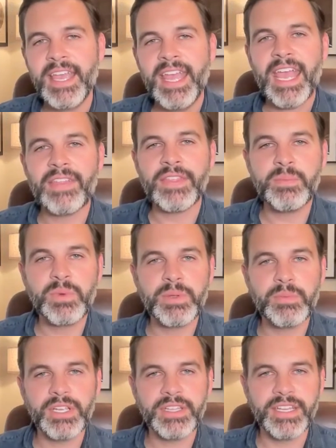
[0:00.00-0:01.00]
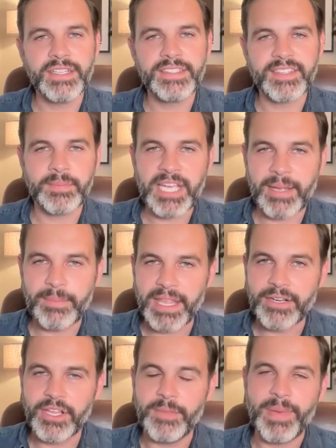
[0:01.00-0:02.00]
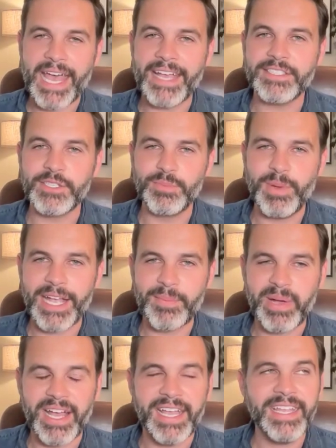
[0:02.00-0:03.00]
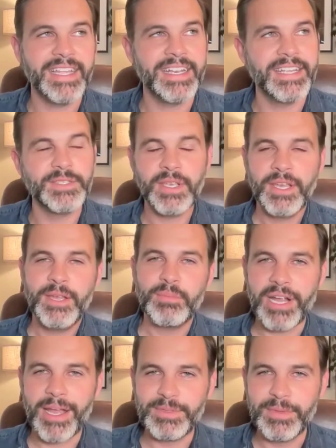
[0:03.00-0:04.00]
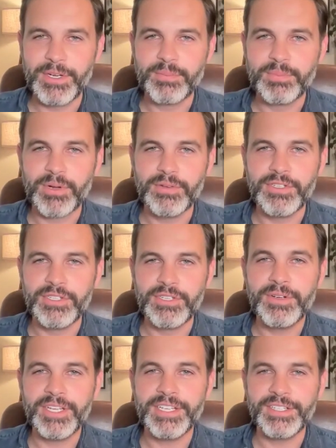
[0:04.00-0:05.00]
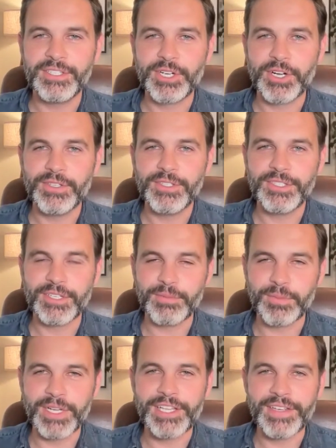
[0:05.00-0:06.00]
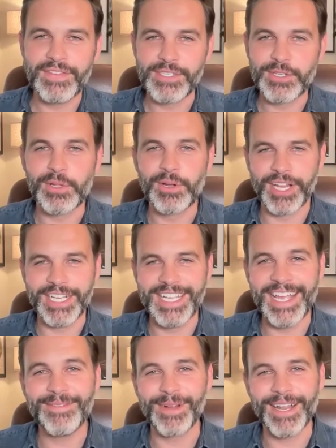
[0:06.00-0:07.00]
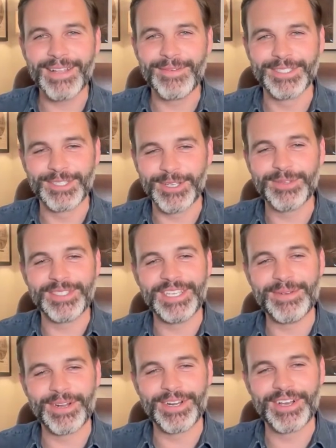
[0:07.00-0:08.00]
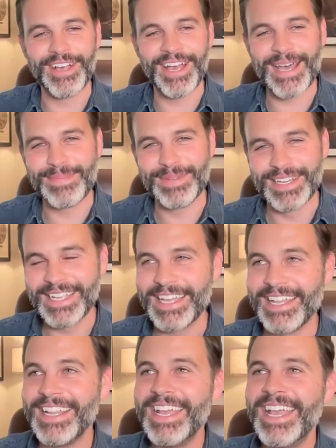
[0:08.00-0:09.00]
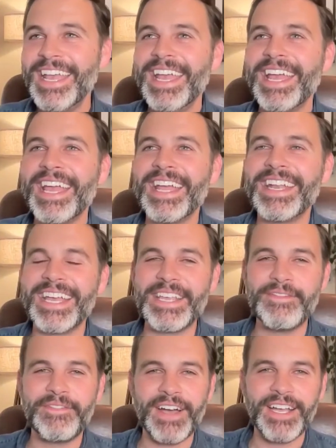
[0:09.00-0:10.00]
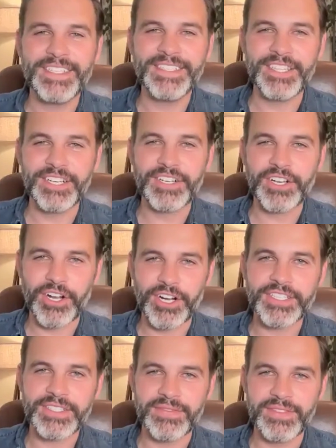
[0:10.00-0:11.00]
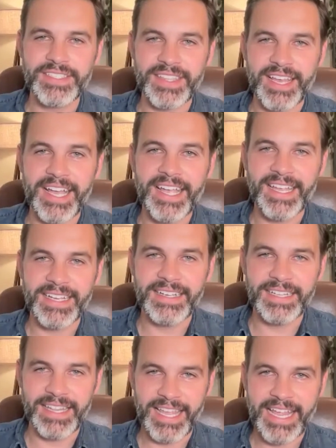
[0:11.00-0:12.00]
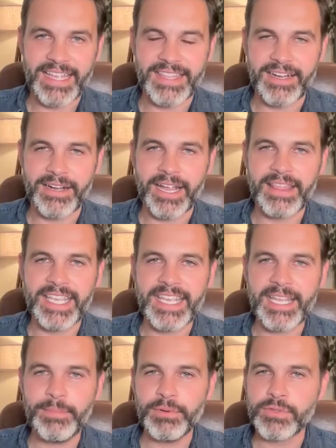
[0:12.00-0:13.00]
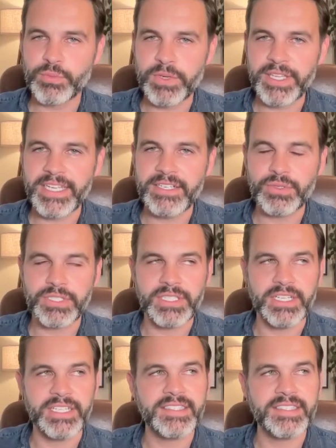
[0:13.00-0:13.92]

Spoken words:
And then we read that sometime later he passes back by, and as perhaps men are prone to do, he turns to relive his glory day, right? He wants to go see where it all happened again. And he finds the carcass of this lion laying there. And the Hebrew is really interesting.